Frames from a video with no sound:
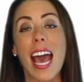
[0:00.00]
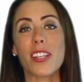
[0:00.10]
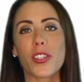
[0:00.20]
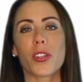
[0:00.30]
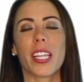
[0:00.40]

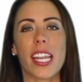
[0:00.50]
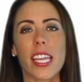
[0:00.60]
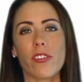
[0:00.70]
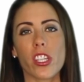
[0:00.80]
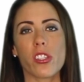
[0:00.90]
Ask your lady
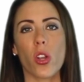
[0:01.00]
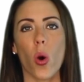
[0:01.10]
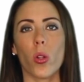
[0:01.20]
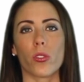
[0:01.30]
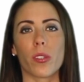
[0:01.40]
if she's
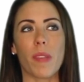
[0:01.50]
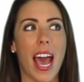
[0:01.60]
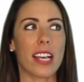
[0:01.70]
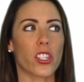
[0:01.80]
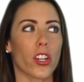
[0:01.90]
cold.
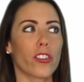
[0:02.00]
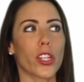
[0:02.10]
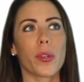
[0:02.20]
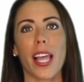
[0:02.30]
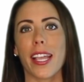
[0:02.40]
Ask her if
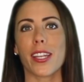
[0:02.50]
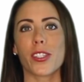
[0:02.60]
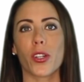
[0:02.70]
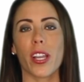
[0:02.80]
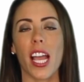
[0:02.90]
she would like it a
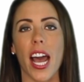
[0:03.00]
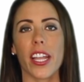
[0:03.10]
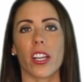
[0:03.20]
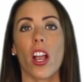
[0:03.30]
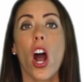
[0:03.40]
degree
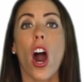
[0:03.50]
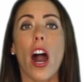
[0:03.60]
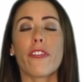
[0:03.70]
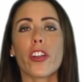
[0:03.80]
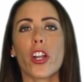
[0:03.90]
higher.
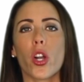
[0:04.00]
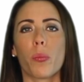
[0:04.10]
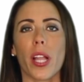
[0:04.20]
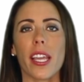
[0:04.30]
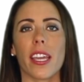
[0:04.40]
Offer her a
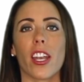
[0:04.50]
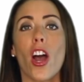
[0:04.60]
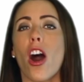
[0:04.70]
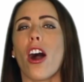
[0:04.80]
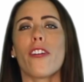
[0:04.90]
blanket.
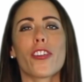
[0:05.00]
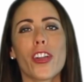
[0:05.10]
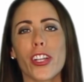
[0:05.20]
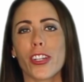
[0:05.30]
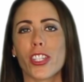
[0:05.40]
Offer
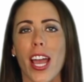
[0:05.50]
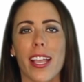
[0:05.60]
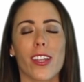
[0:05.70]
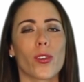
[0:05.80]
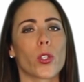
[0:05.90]
her your
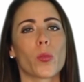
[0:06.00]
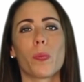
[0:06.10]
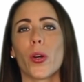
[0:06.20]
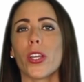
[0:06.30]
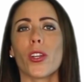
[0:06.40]
jacket, or just
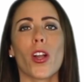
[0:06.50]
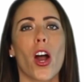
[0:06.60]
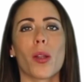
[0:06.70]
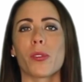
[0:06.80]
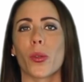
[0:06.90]
put your arms